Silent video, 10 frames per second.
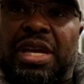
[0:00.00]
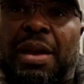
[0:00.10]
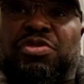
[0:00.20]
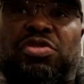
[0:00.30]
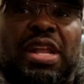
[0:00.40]

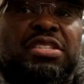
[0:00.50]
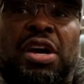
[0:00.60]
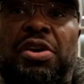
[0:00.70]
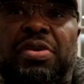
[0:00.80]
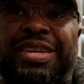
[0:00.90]
I'm still as
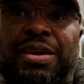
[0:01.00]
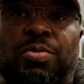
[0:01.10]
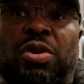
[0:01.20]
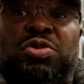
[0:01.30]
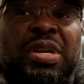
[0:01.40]
hungry as I
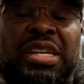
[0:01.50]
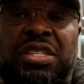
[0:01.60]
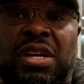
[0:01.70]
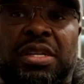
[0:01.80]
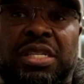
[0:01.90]
was when I
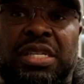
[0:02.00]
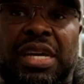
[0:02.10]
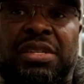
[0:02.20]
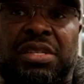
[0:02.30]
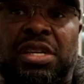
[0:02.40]
started
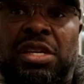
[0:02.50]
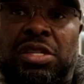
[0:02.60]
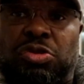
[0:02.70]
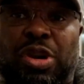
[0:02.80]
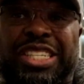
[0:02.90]
as
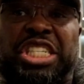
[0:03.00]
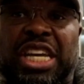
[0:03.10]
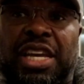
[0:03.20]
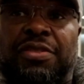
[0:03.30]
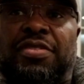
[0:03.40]
to
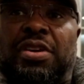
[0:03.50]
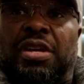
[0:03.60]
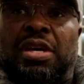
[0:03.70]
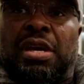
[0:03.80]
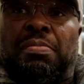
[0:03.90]
achieve.
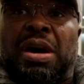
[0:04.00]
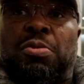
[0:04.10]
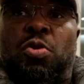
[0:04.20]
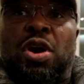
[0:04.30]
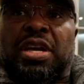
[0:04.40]
My
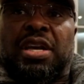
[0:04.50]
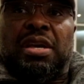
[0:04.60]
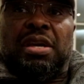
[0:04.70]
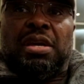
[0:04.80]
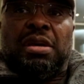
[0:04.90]

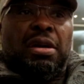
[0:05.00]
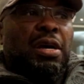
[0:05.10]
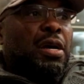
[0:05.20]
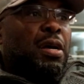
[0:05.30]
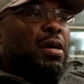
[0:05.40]
work
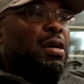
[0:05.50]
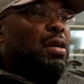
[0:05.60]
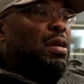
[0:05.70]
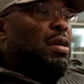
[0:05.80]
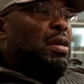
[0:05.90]

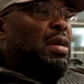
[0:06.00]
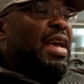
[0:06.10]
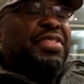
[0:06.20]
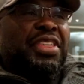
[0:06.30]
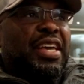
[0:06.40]

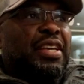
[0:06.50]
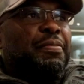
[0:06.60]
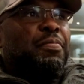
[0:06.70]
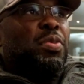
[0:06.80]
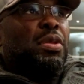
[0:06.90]
ethic,
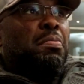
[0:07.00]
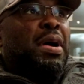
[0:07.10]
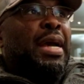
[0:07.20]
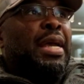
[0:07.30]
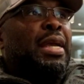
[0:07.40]

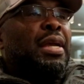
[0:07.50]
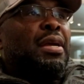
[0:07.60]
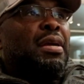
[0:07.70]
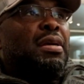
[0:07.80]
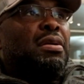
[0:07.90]
my
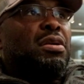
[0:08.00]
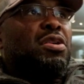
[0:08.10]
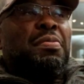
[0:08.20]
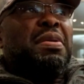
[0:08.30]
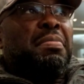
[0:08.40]

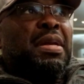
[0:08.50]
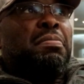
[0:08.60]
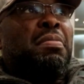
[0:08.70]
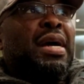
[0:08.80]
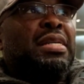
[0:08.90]

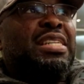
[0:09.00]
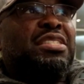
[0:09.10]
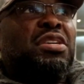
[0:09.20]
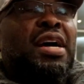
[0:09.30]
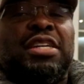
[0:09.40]
commitment, my
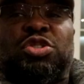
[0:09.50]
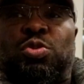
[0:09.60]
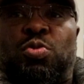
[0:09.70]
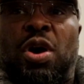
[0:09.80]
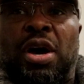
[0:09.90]
desire to
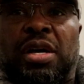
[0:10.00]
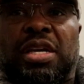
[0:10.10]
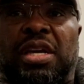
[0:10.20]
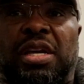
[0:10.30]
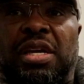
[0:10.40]

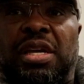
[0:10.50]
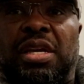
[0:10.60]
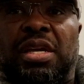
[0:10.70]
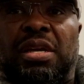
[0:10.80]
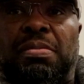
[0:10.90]
work,
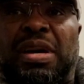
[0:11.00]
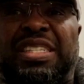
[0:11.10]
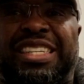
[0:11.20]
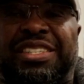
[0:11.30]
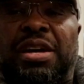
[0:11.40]
my
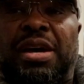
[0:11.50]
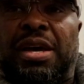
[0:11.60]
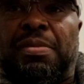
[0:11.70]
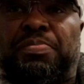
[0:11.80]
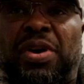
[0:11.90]

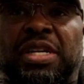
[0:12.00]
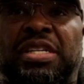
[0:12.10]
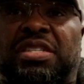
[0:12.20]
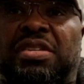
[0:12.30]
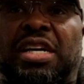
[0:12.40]
desire,
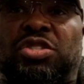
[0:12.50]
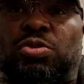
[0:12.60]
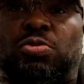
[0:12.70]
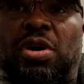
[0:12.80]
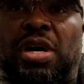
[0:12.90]
burning desire
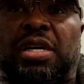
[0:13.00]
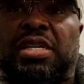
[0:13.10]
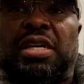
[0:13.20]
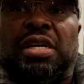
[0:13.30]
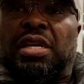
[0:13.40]
to work,